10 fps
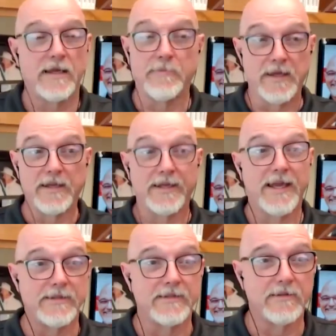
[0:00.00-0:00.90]
that's, I mean,
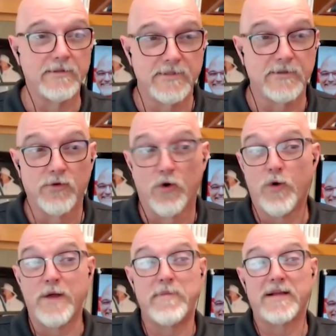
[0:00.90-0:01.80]
again, to
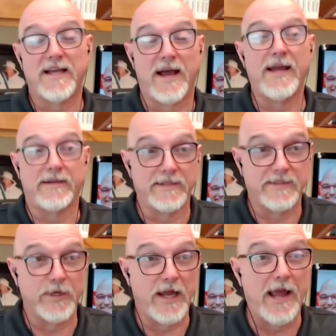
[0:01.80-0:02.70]
go right back to Hayek.
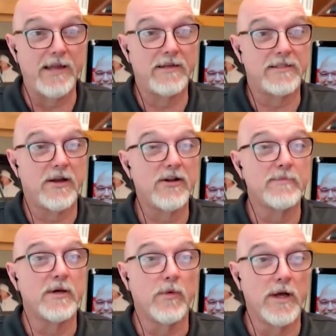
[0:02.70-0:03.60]
That's what Hayek's
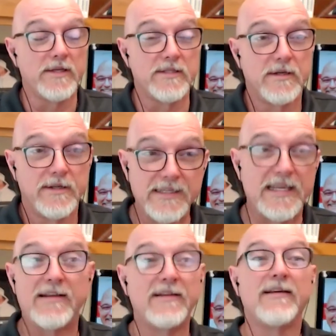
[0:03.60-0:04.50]
argument was,
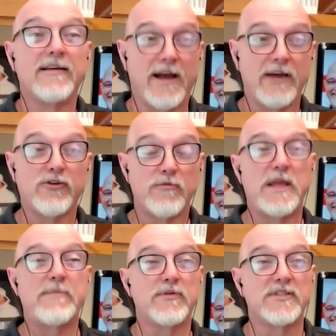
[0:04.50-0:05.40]
is that 100
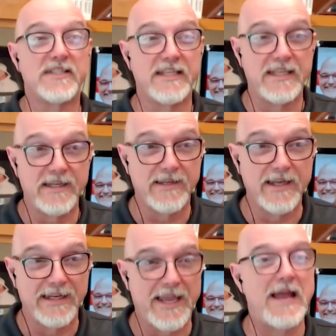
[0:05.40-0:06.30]
people sitting
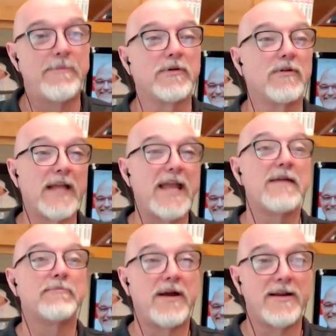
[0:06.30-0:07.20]
in a capital
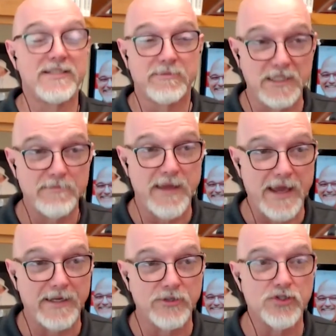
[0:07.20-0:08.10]
can't possibly
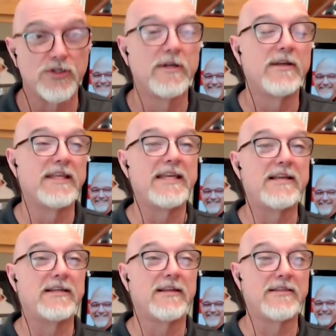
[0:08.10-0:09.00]
manage
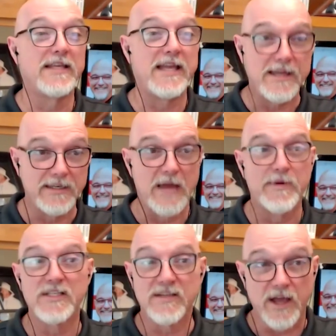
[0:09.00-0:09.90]
the
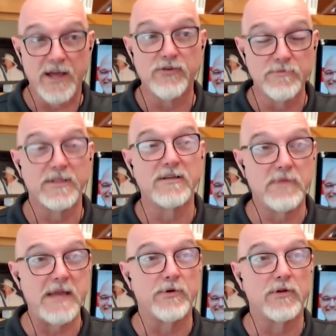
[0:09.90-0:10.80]
economics of 100
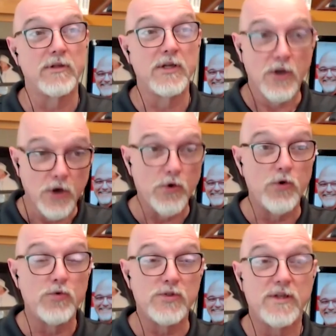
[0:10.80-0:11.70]
million people
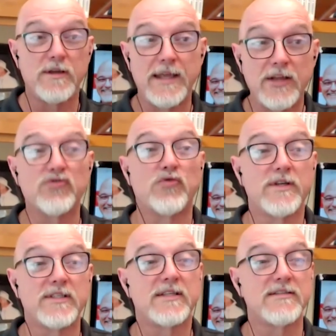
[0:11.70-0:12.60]
whose
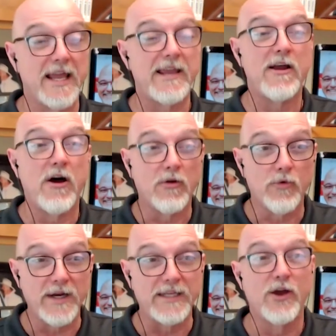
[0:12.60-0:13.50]
interests they
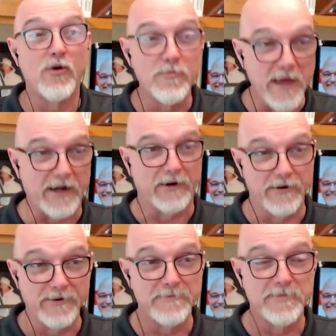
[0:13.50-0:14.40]
already know better.
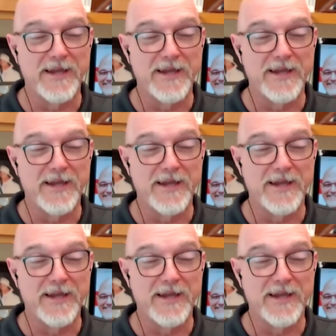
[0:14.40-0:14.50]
